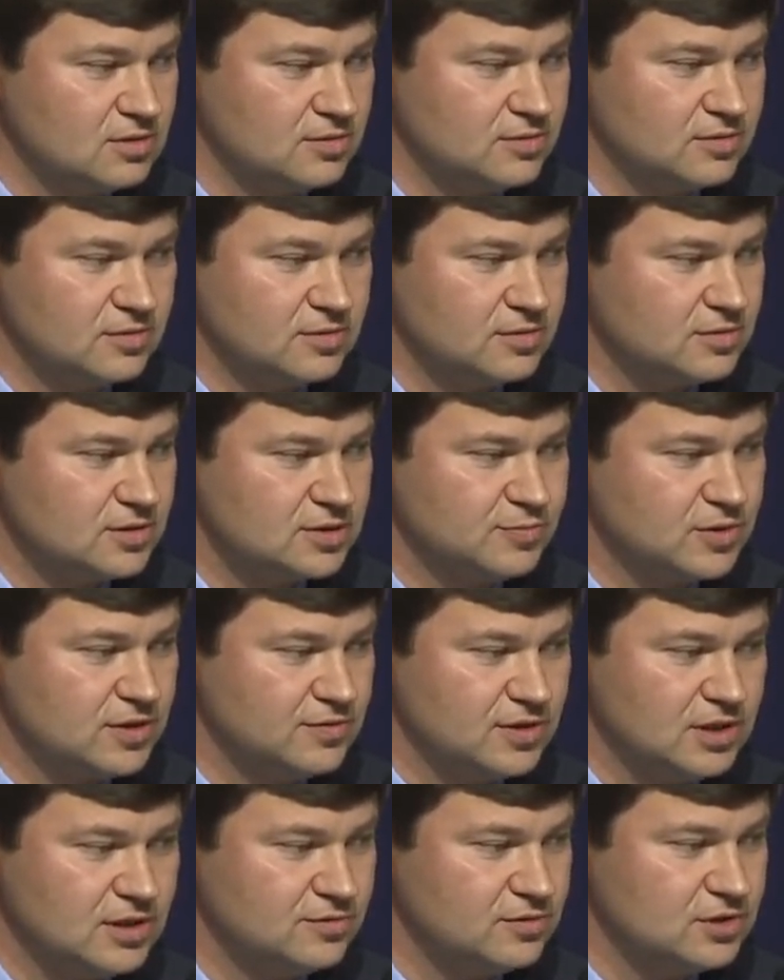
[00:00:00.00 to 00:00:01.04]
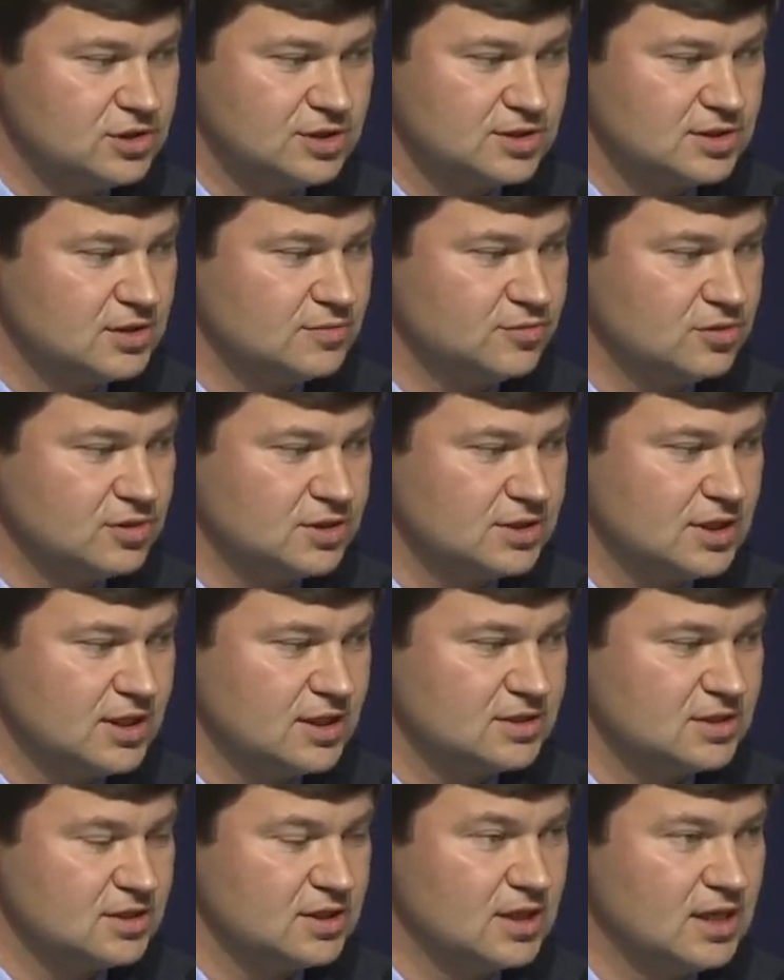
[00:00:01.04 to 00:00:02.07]
and to the Moscow
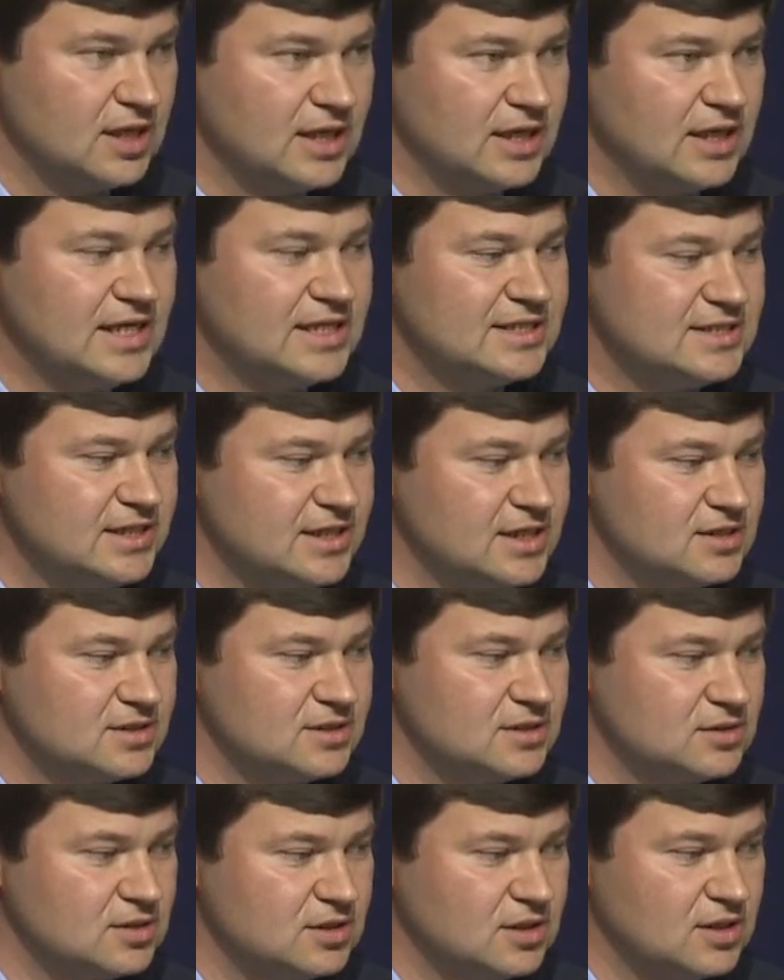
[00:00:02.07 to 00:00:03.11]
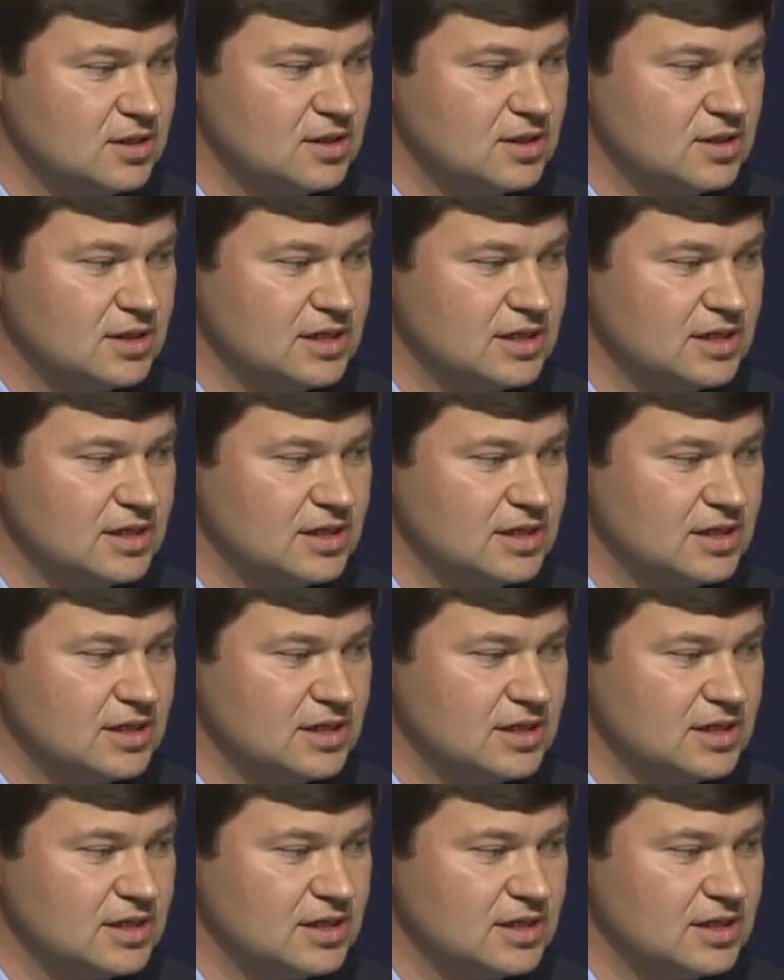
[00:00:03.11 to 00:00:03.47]
being the pilot plan.